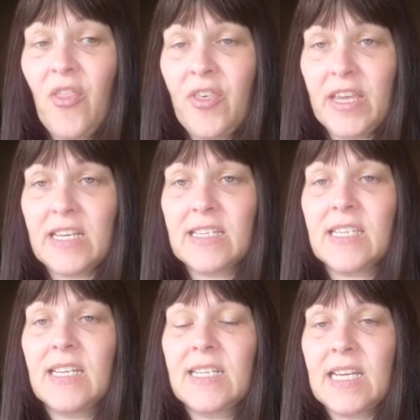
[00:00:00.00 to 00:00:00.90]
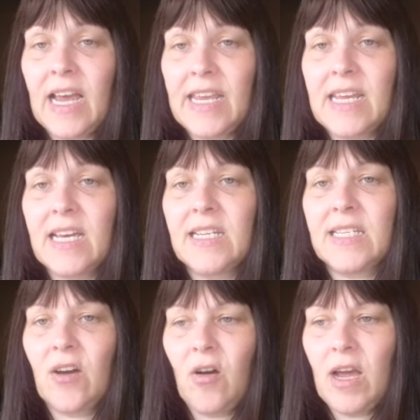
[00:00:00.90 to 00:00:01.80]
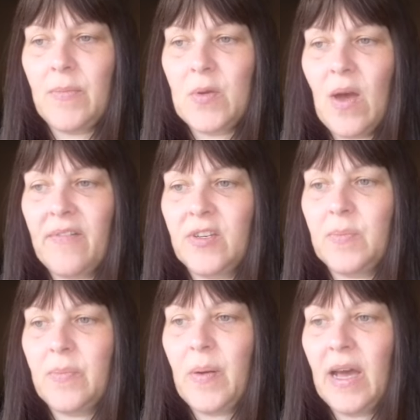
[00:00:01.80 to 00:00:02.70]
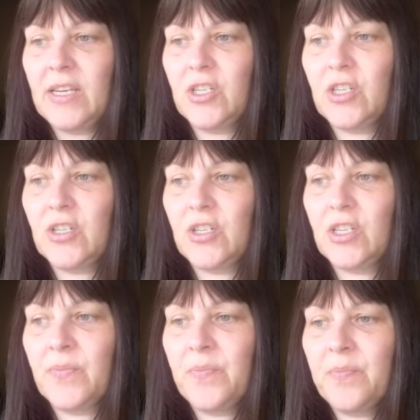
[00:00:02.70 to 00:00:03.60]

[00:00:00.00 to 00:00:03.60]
things take time. You have to be patient.